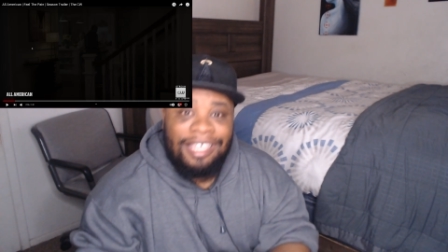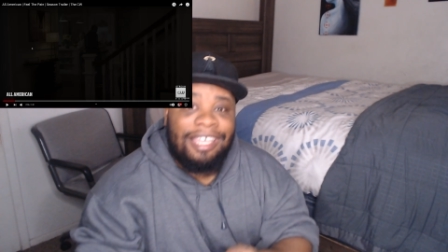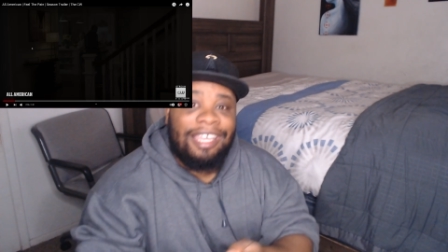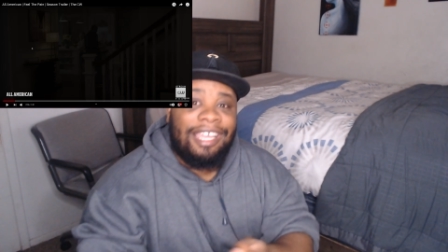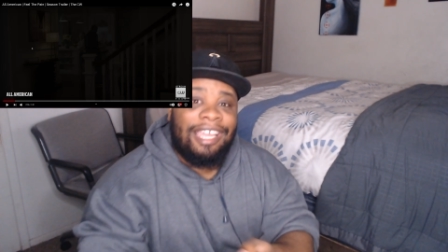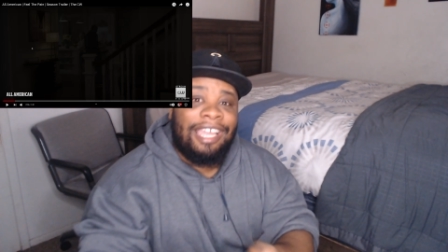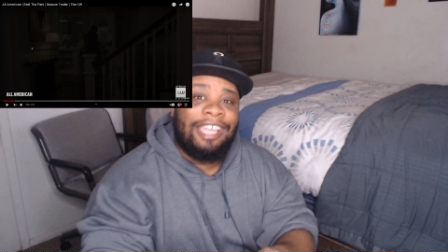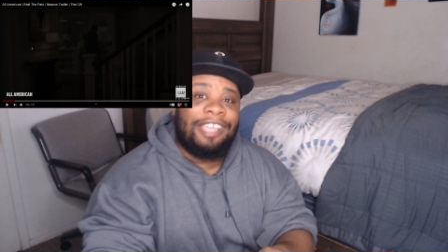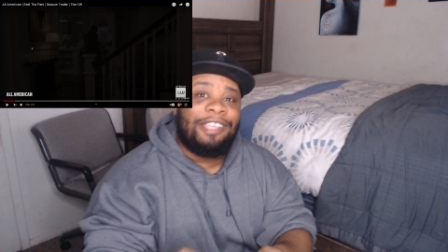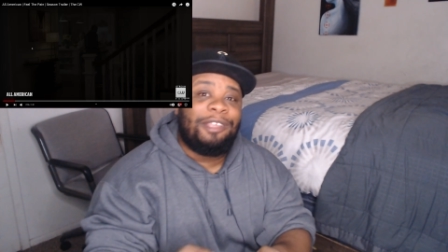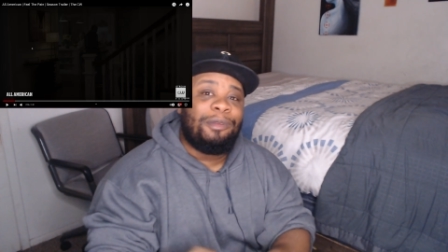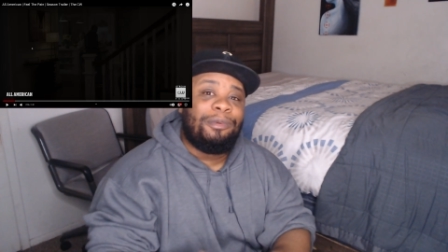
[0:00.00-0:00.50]

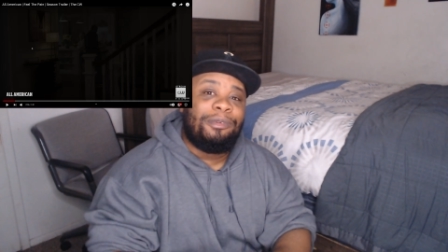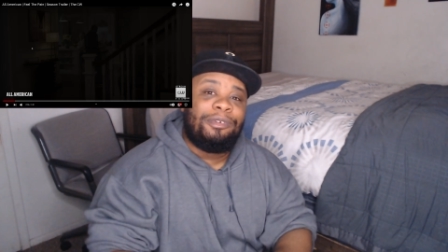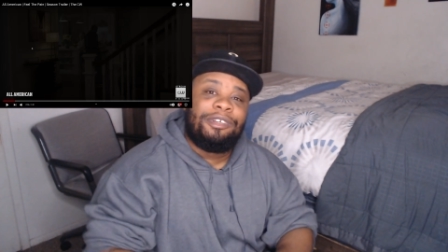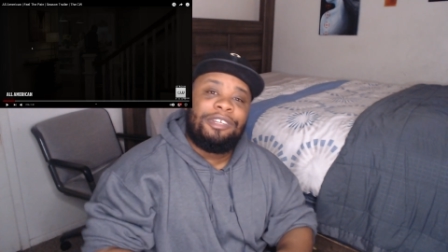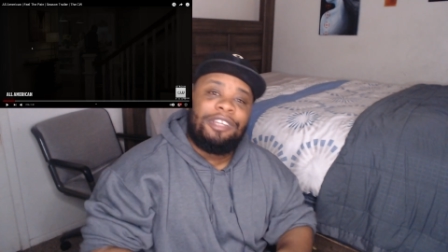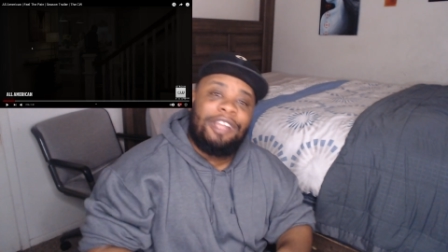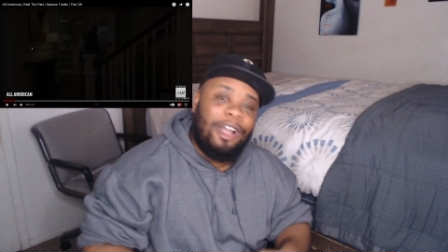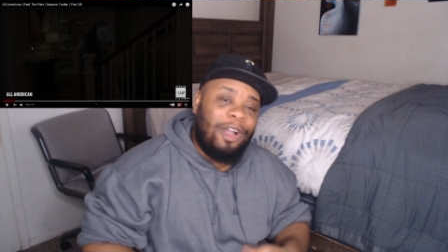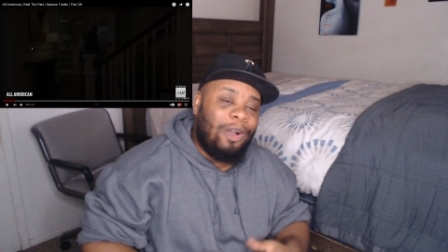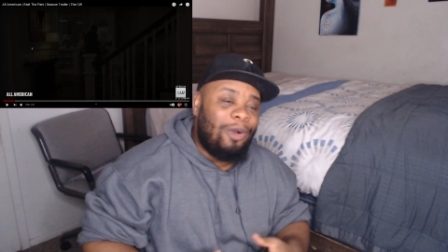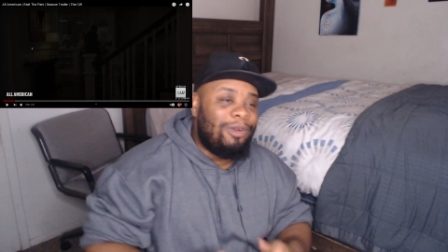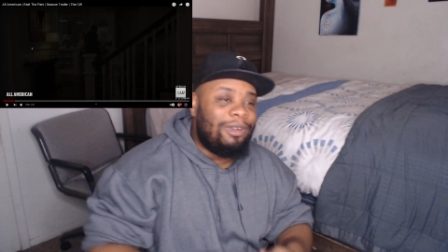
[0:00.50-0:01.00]
And you
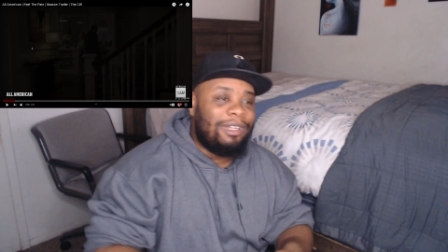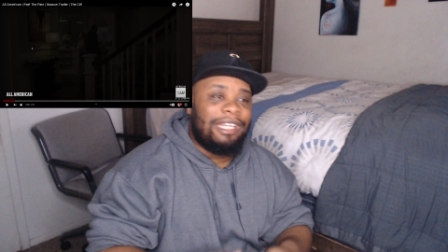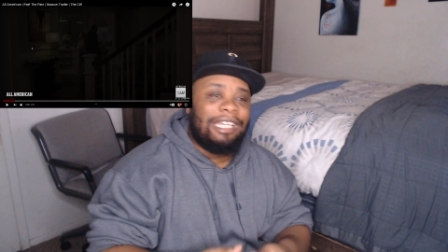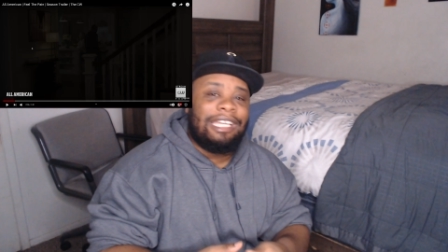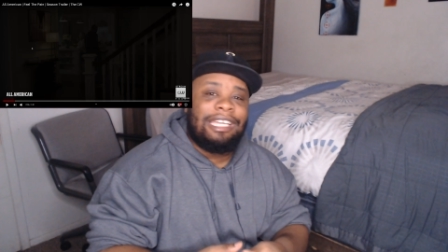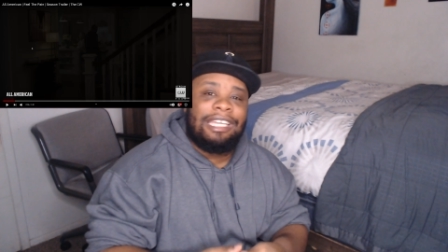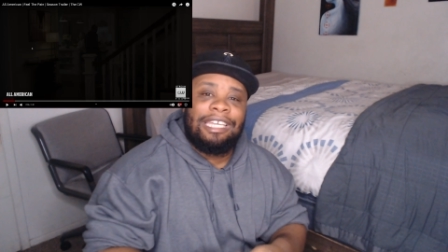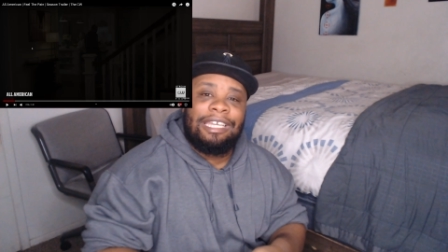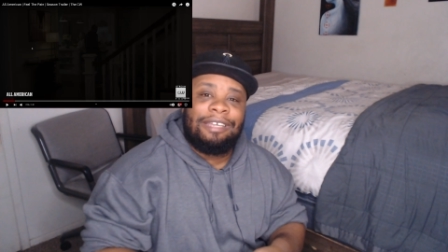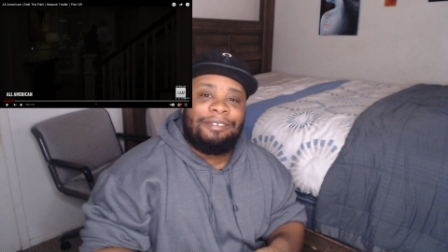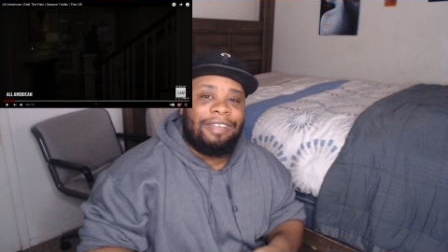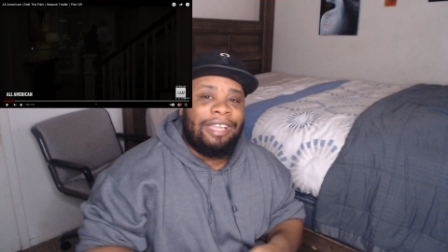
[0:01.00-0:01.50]
know
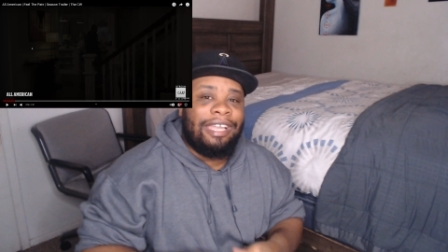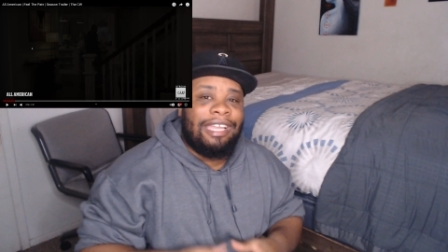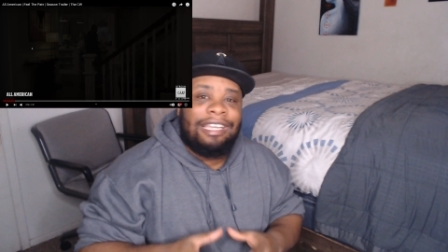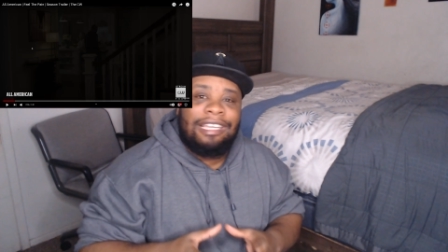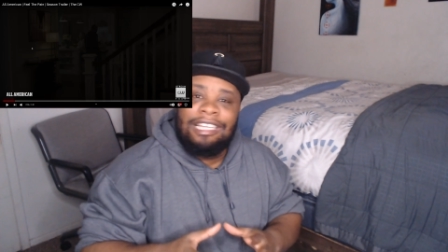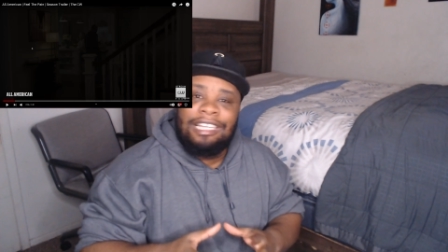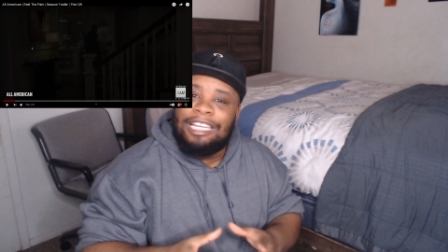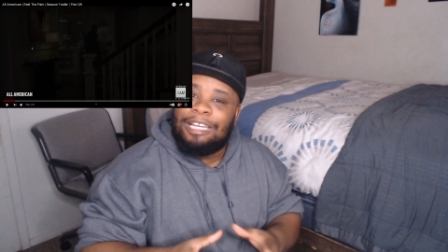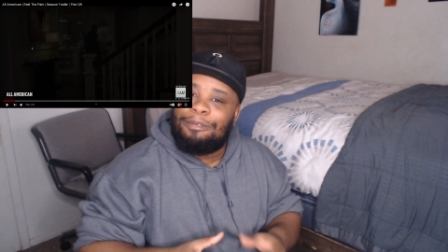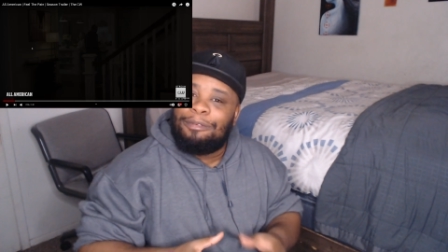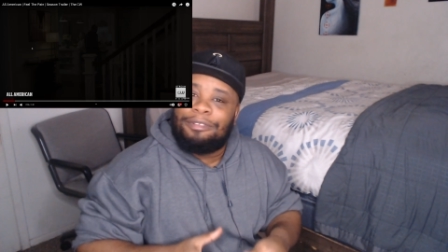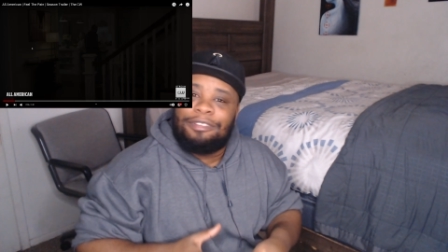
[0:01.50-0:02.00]
Liv ain't
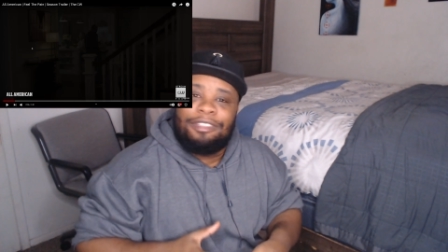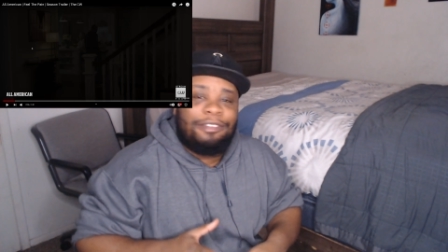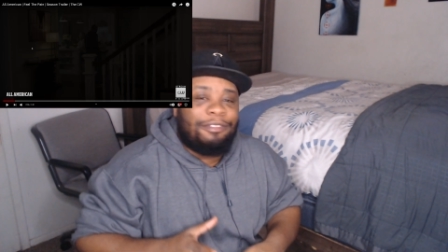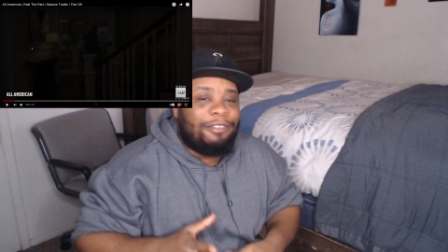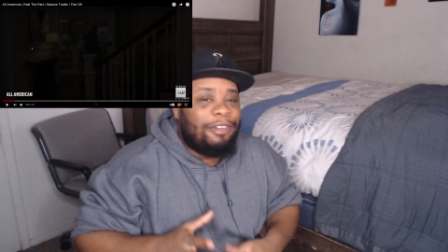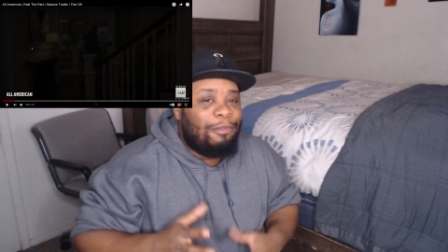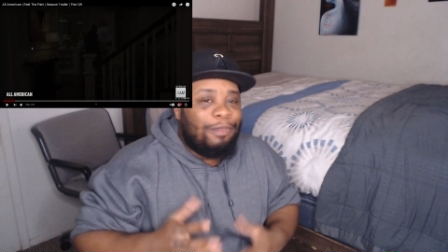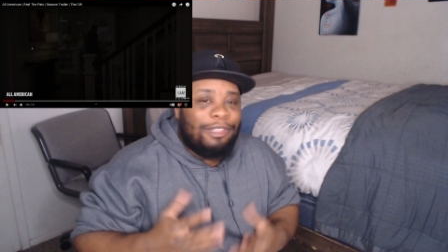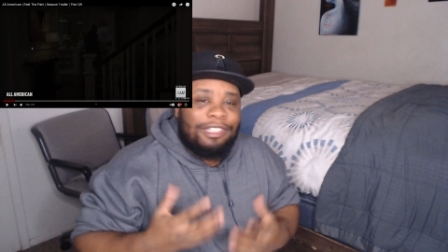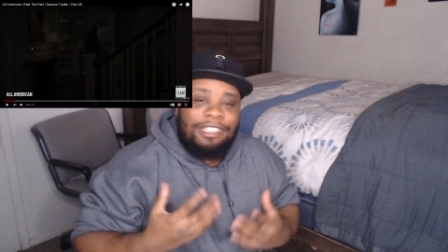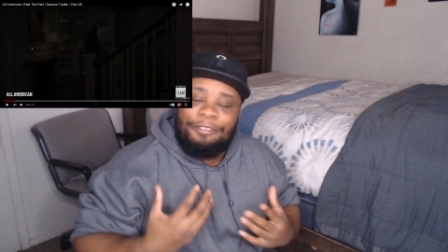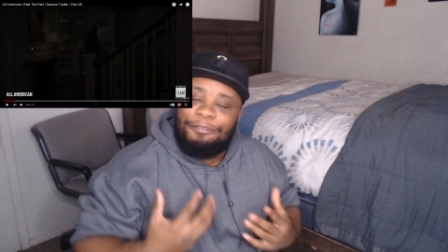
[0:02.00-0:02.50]
good with the
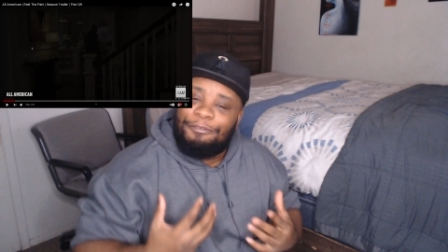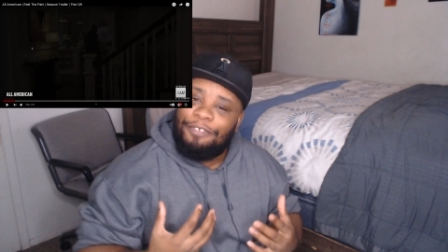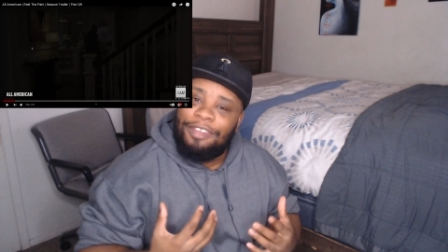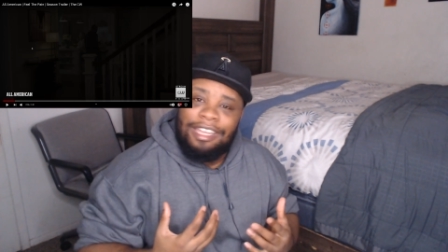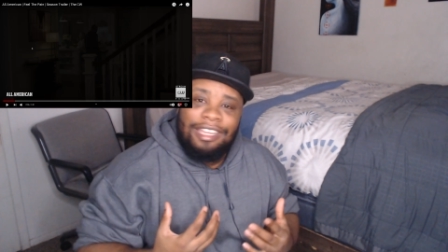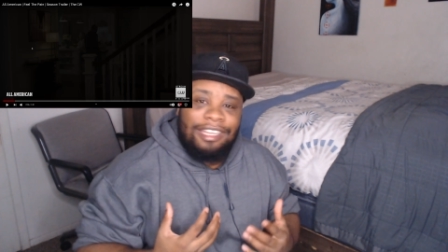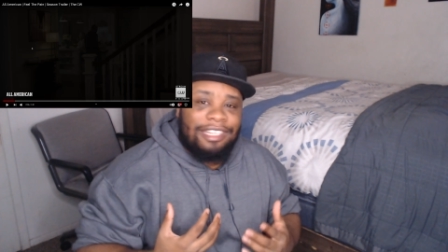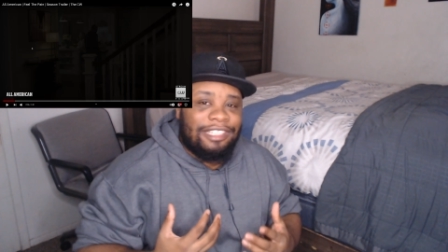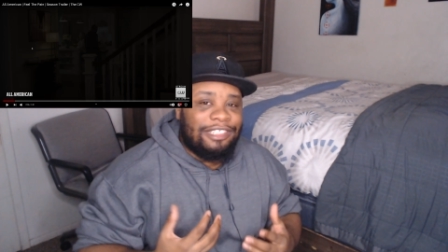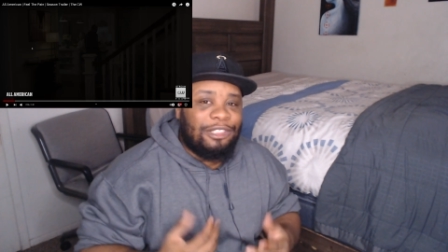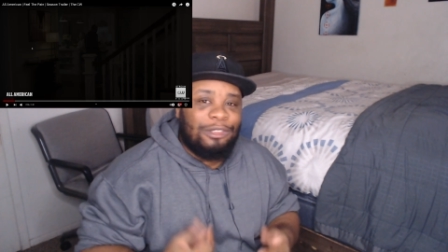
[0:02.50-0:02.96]
with the feelings.